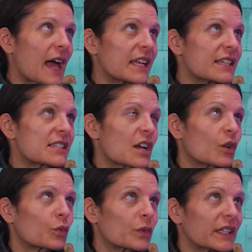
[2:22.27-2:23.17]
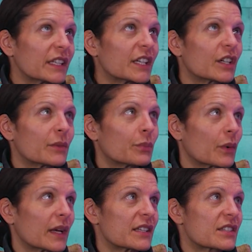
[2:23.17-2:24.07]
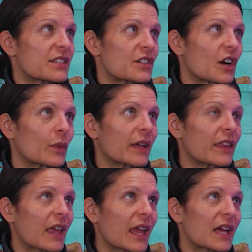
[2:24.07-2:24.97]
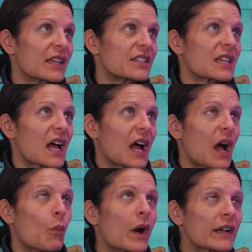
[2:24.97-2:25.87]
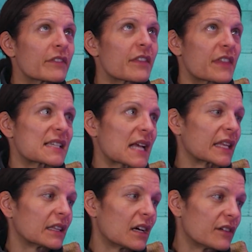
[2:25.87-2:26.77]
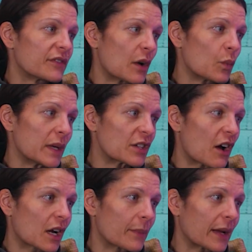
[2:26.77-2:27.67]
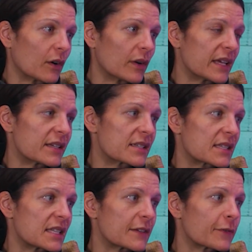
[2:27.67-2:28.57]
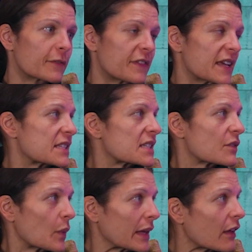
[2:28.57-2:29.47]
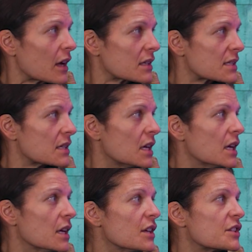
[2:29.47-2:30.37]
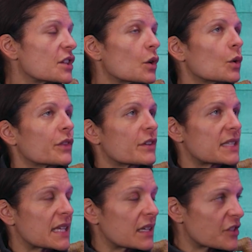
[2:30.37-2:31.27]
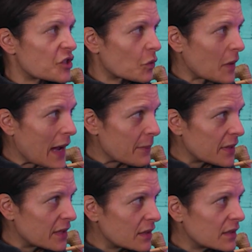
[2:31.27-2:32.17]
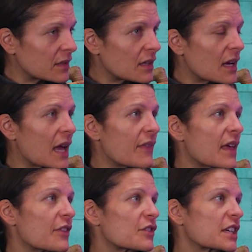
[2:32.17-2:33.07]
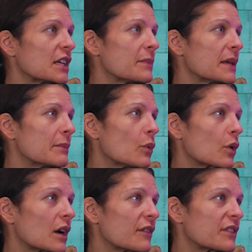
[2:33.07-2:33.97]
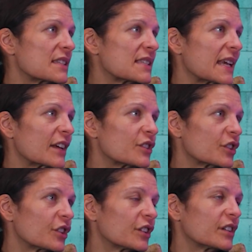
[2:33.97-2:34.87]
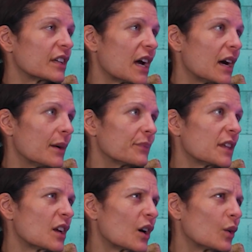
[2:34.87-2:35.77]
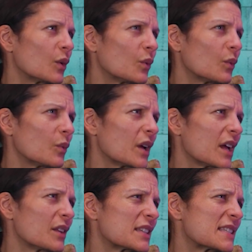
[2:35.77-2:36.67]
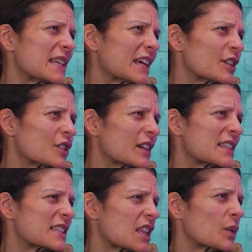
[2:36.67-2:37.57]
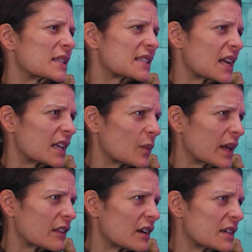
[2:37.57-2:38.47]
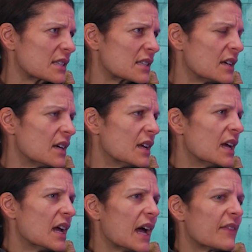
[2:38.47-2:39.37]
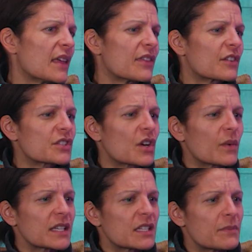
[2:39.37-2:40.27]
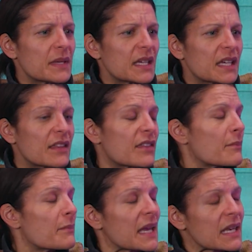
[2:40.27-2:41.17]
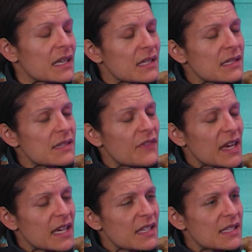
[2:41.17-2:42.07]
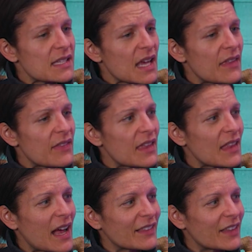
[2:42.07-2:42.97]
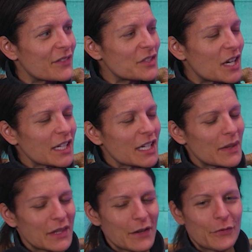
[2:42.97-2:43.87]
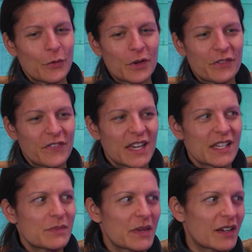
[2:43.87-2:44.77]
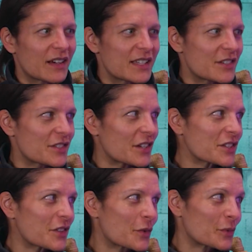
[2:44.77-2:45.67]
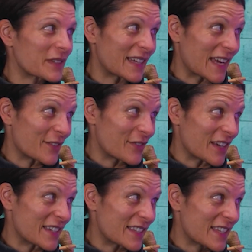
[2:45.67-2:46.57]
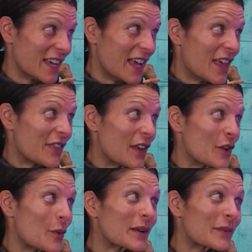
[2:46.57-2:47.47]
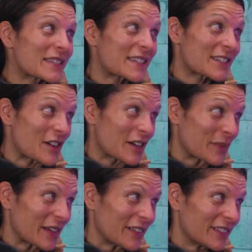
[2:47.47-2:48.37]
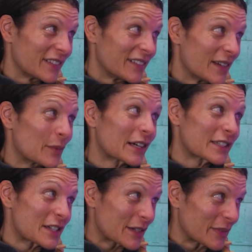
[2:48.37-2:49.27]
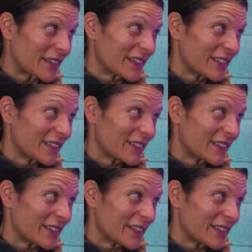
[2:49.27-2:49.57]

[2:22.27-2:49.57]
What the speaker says: is a really good point to start with. And one of the things I love that we talk about is the different phases of weight loss. So there's the initial rapid, and then there's going to be more of the standard, the standard and slow and steady weight loss. And then there's going to be the maintenance phase. And then I love talking about that 4th phase because there's also the regain phase that nobody wants to talk about. And we're going to talk about it.